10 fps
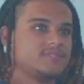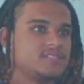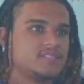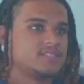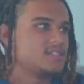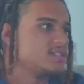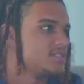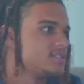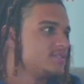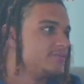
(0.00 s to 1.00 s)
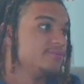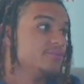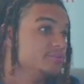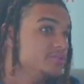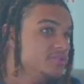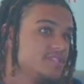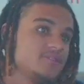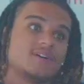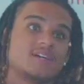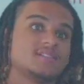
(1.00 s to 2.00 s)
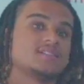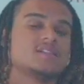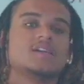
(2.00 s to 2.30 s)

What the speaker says: success through music wise.